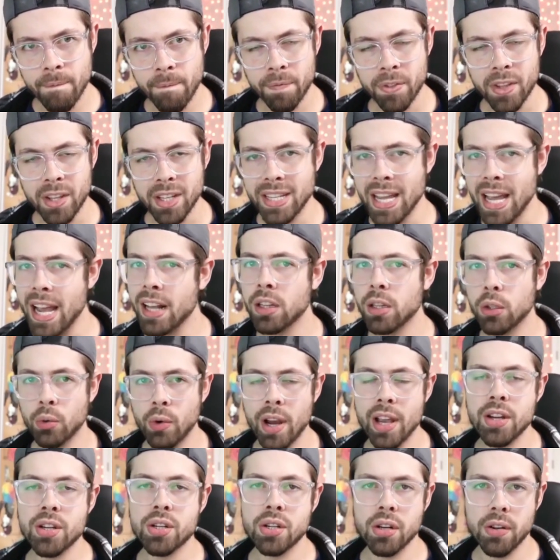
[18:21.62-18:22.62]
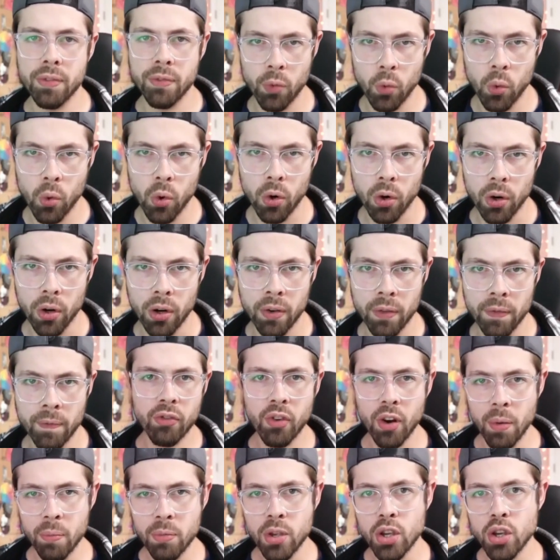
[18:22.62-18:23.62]
the declaration of war
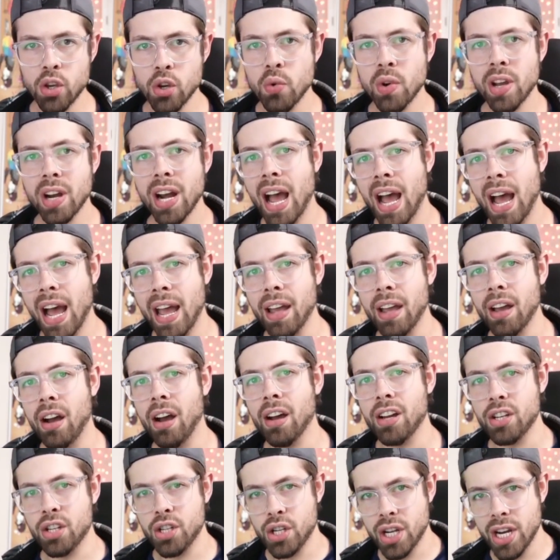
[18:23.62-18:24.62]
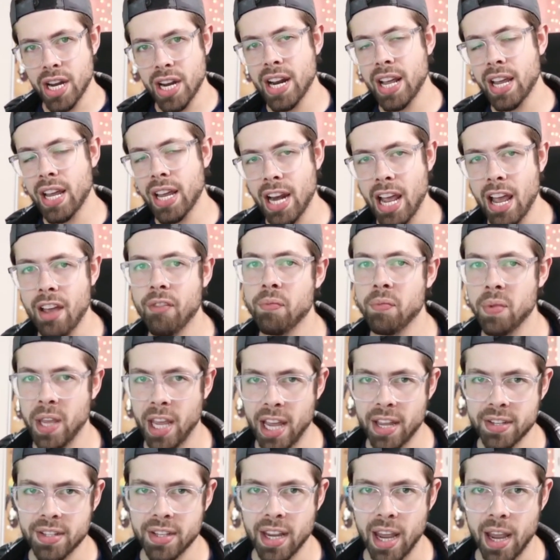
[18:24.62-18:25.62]
from you and I on cheating in
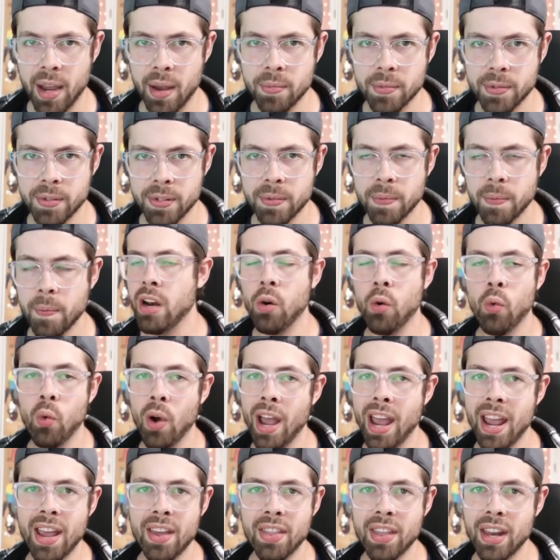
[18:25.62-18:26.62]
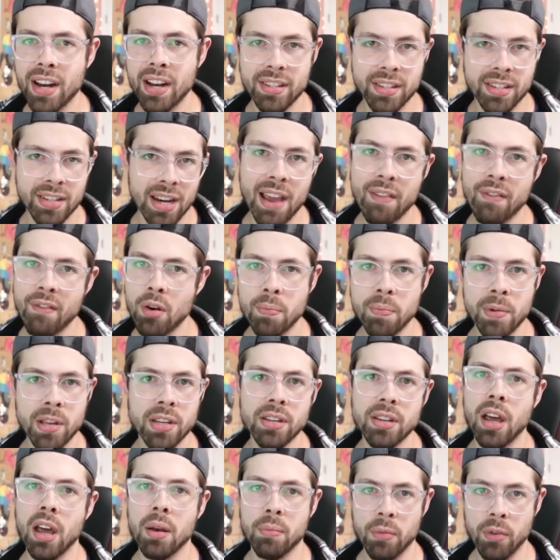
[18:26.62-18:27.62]
FPS games in a way that it's never been
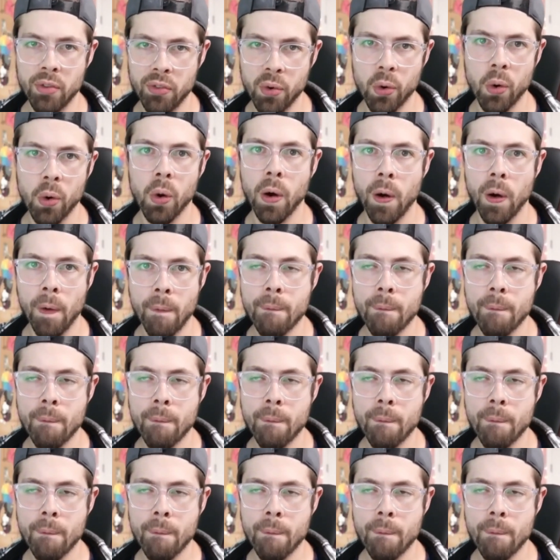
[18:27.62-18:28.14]
done before.